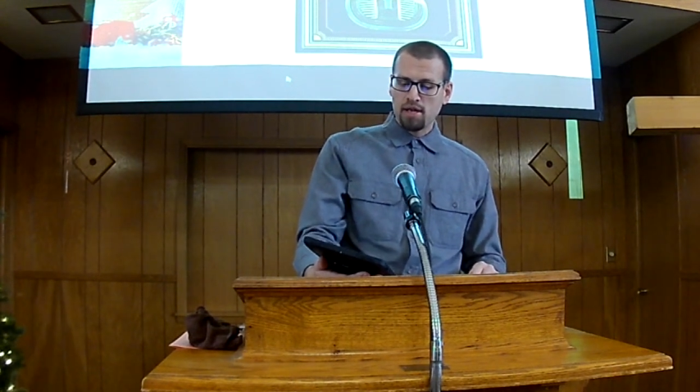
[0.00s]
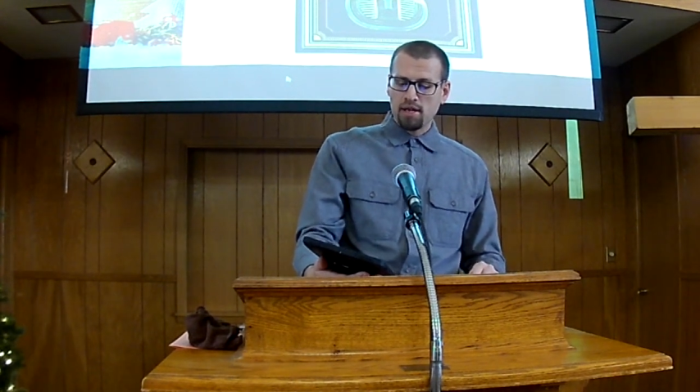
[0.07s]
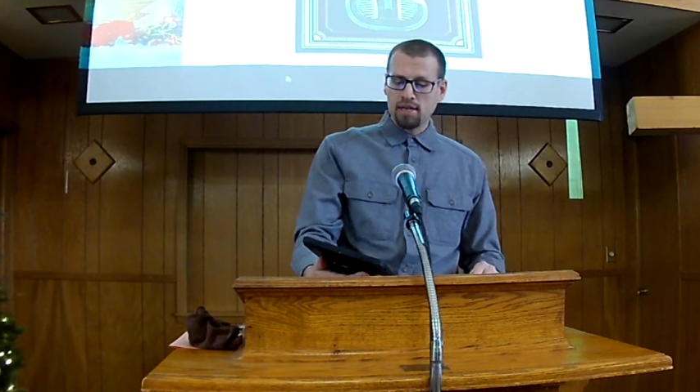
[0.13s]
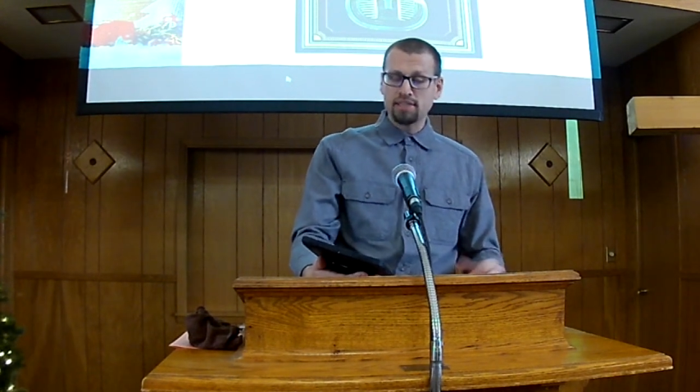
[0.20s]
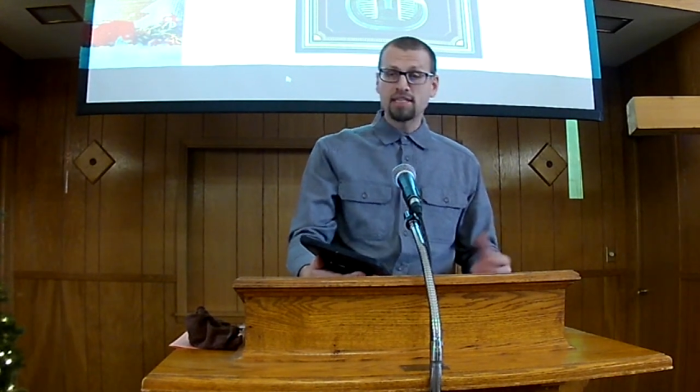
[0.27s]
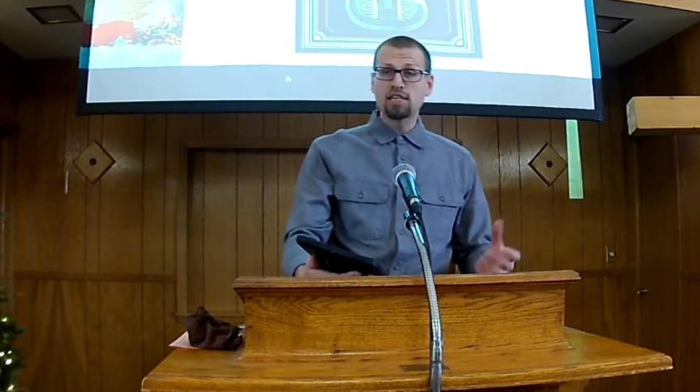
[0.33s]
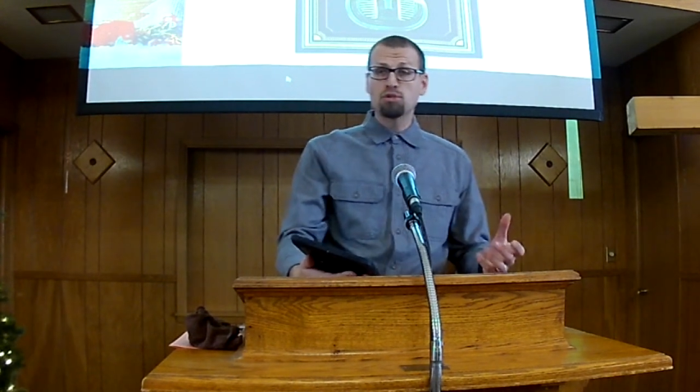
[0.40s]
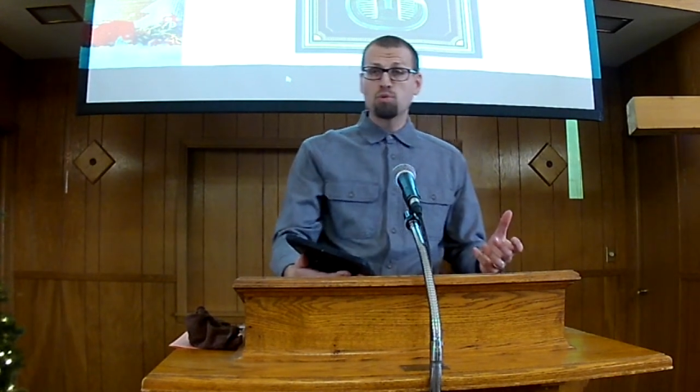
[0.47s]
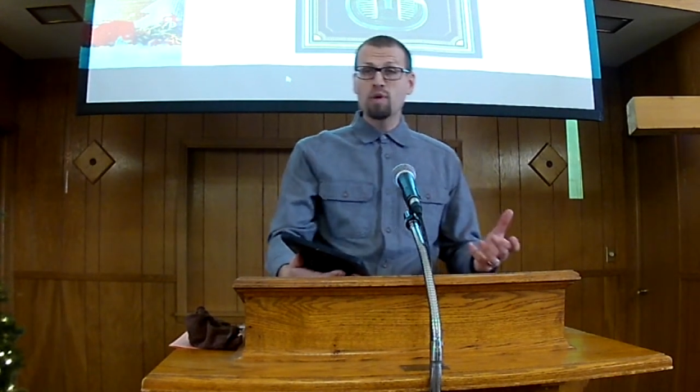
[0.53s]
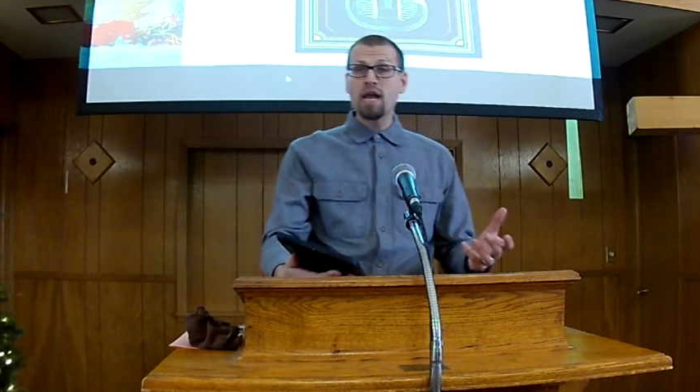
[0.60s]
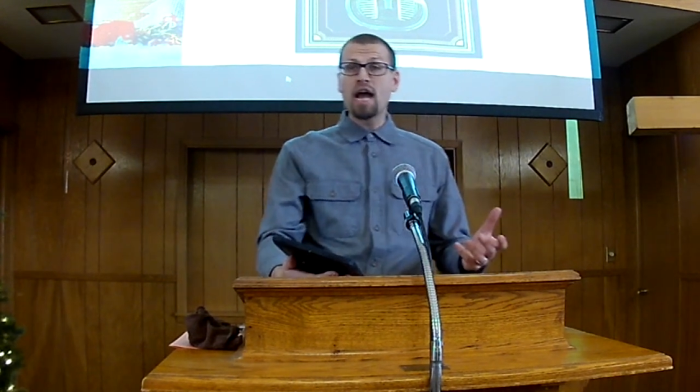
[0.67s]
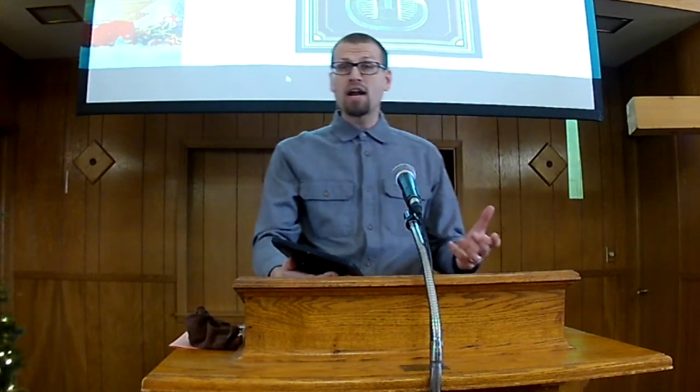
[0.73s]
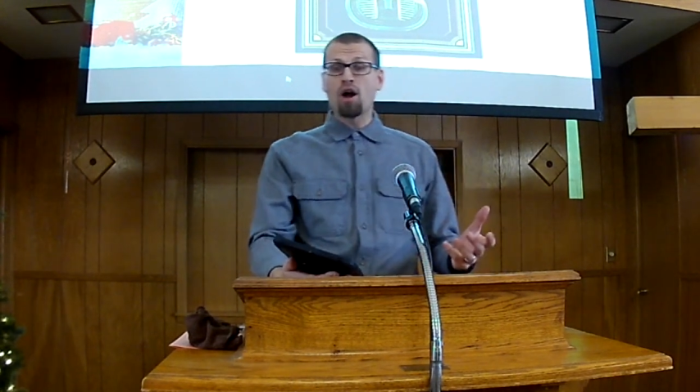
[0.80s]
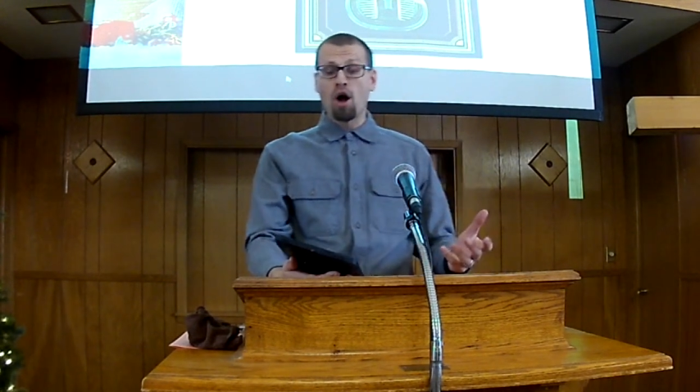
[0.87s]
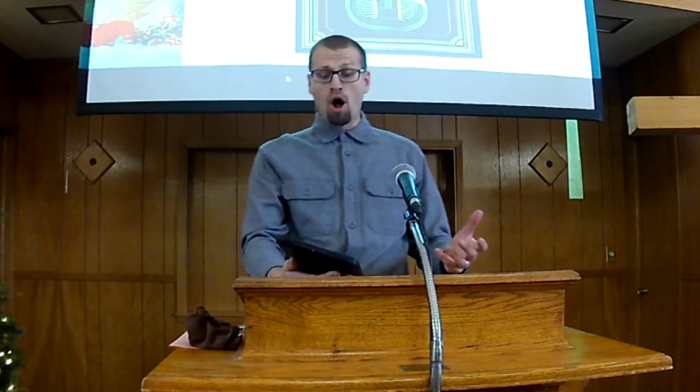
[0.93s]
it says, We
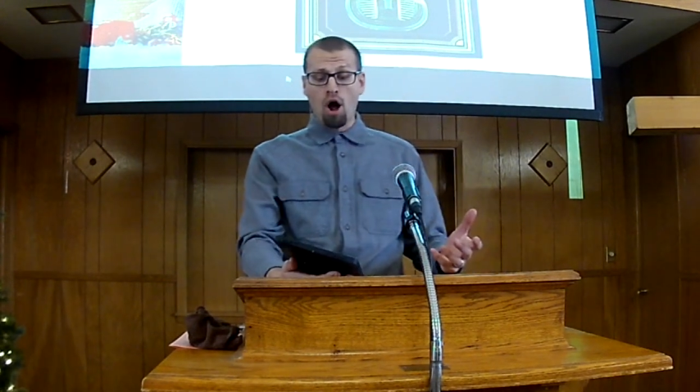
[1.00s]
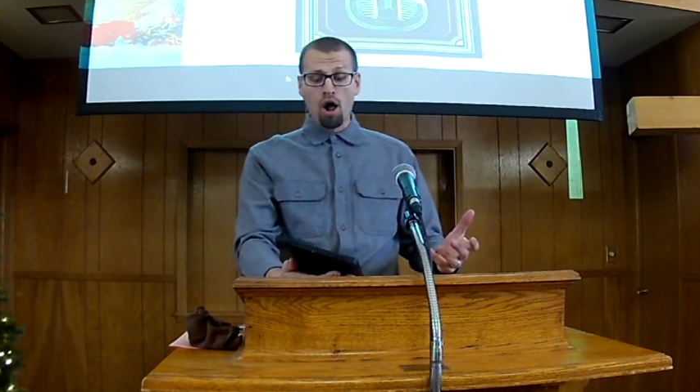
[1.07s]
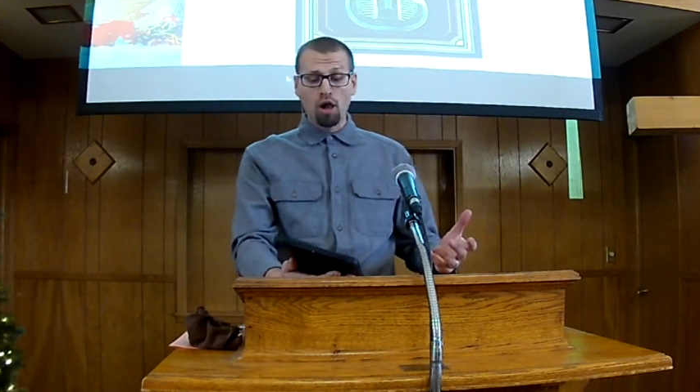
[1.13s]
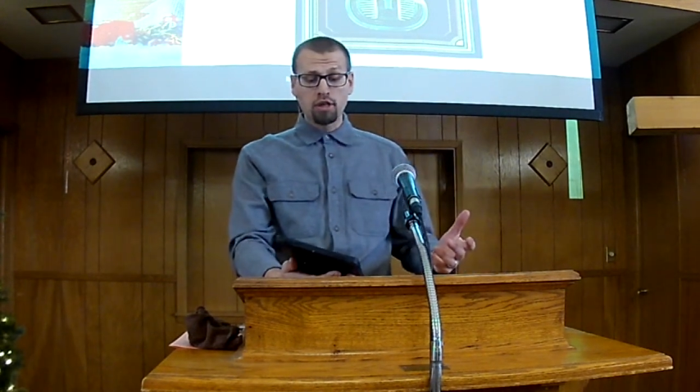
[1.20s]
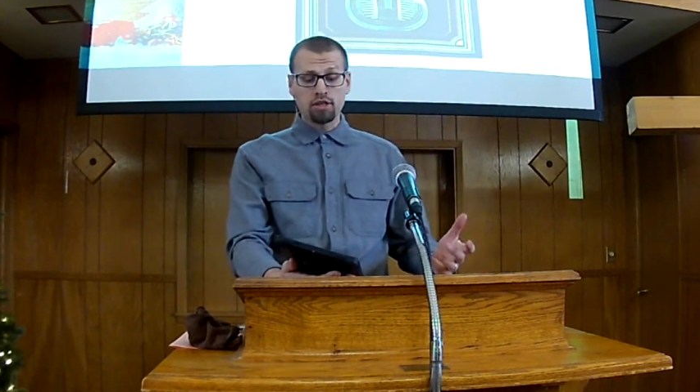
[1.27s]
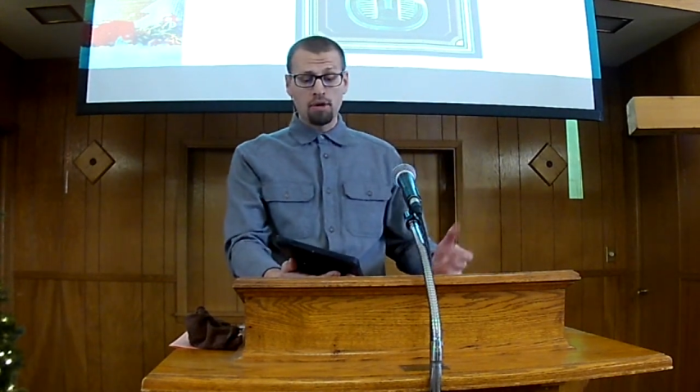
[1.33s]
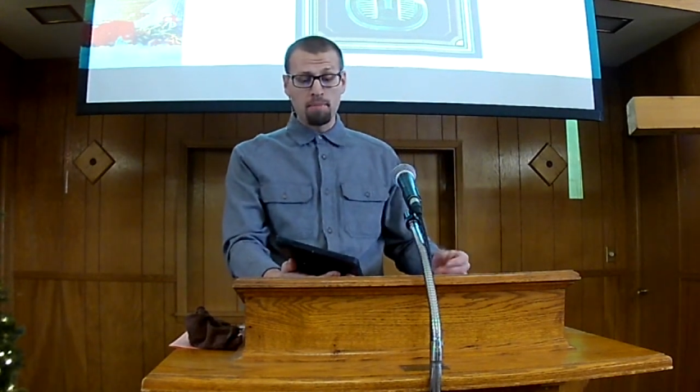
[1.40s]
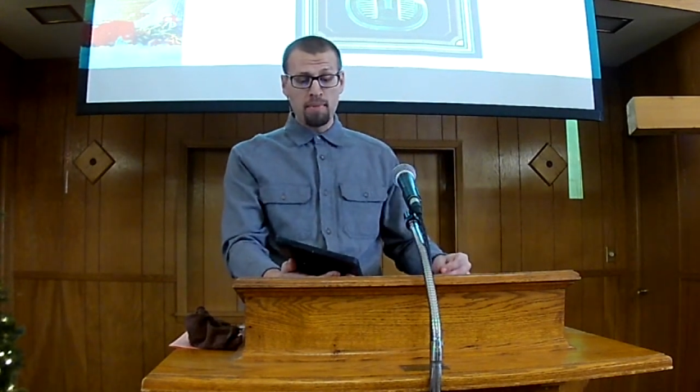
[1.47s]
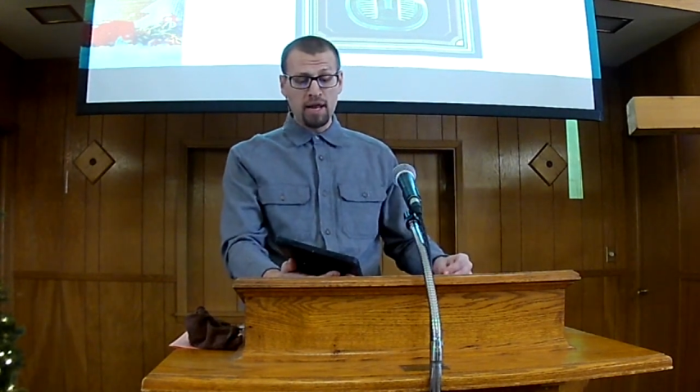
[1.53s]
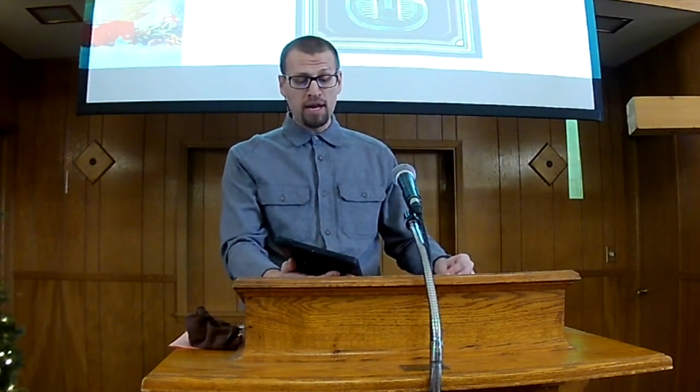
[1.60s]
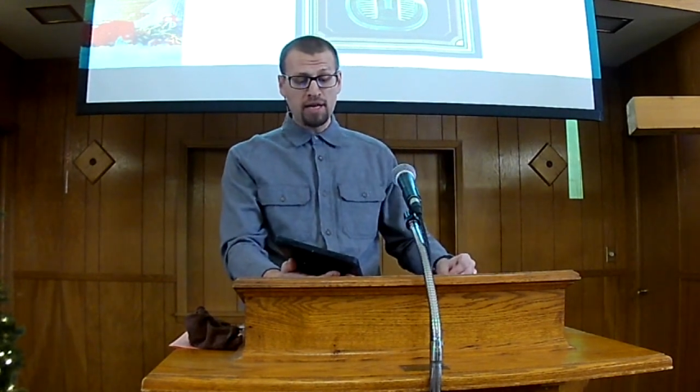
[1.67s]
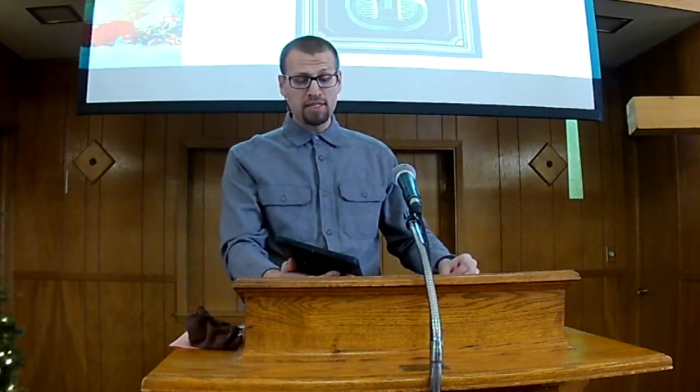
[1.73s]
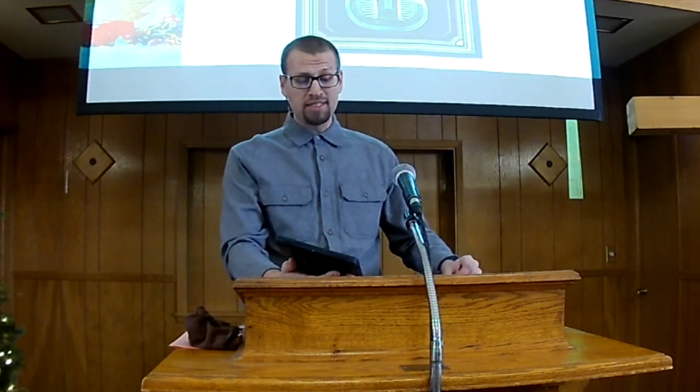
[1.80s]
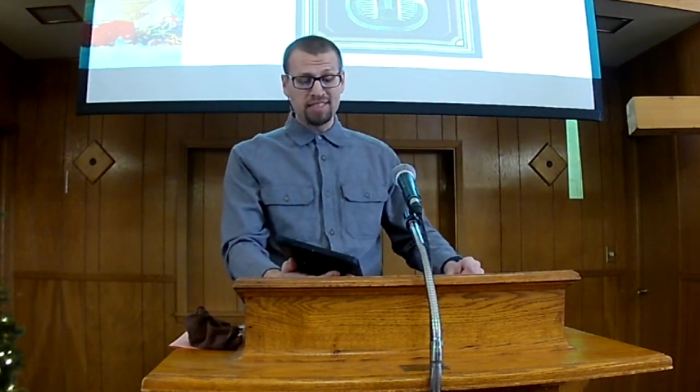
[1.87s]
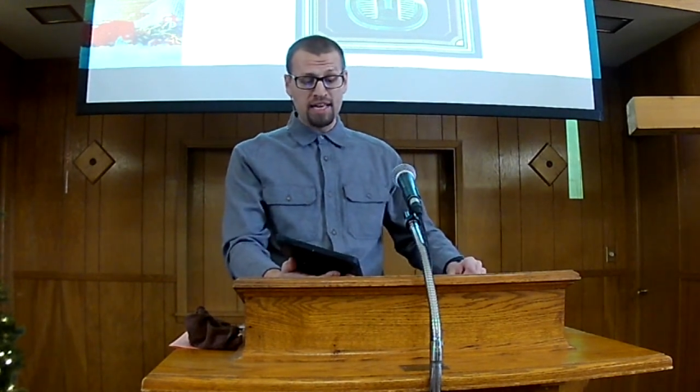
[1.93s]
had all
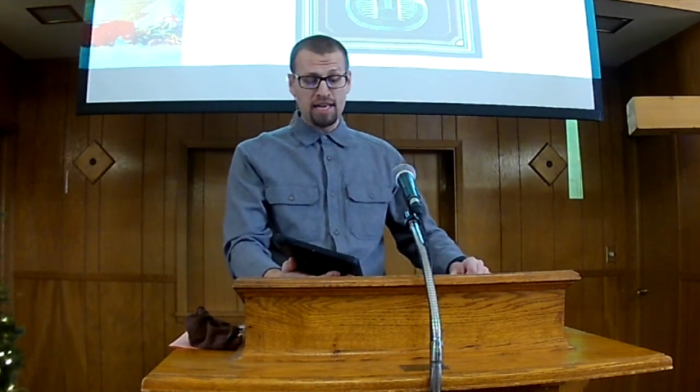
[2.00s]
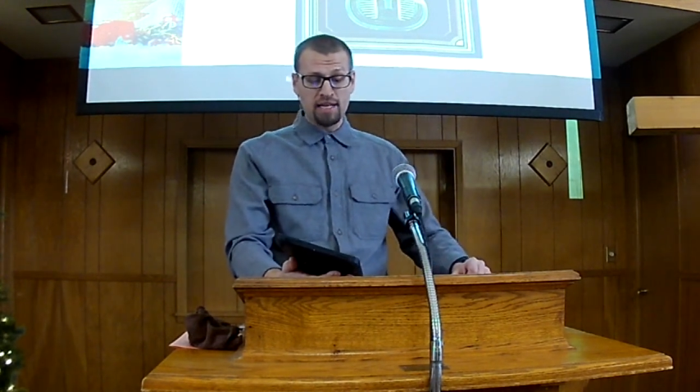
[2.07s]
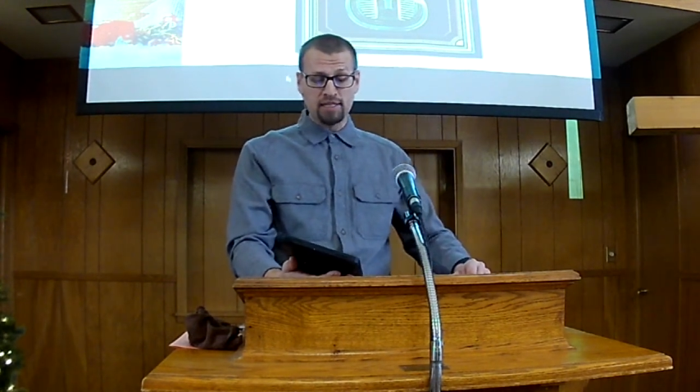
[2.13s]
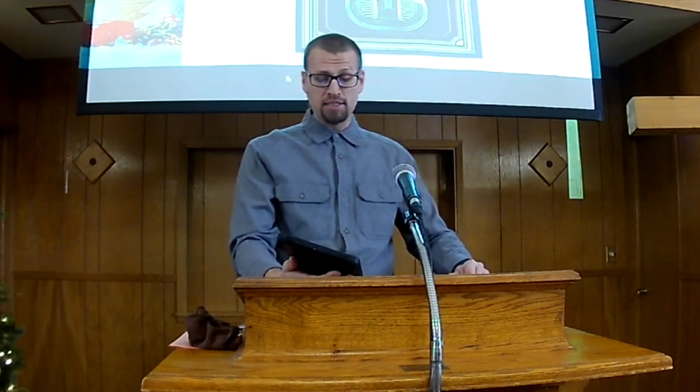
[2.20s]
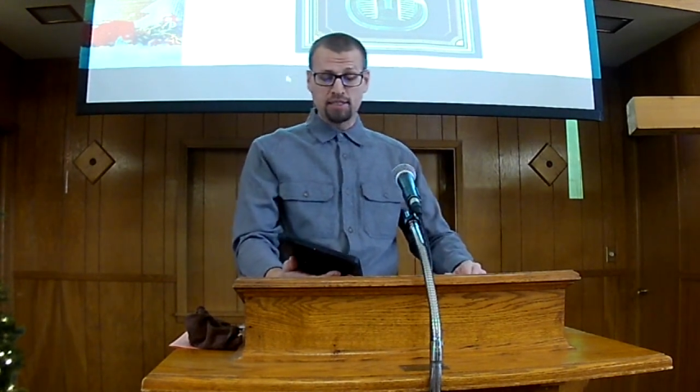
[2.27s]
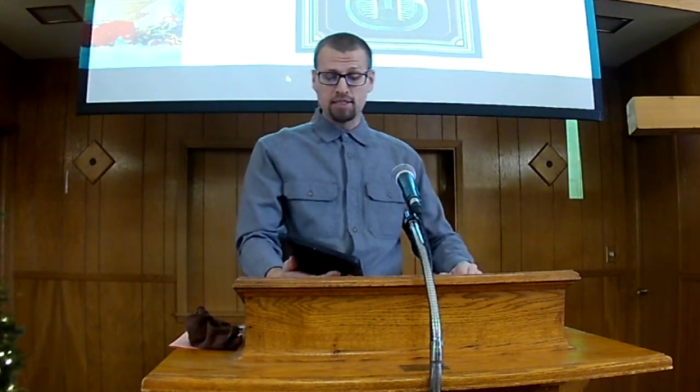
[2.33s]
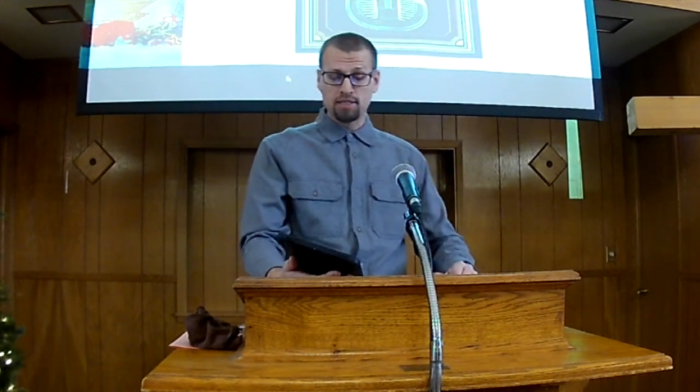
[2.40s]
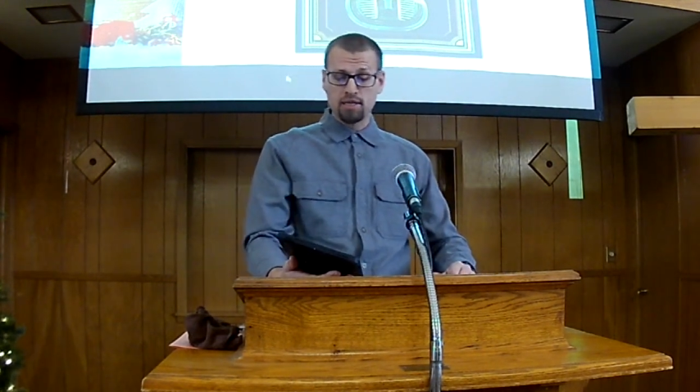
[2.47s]
committed sins.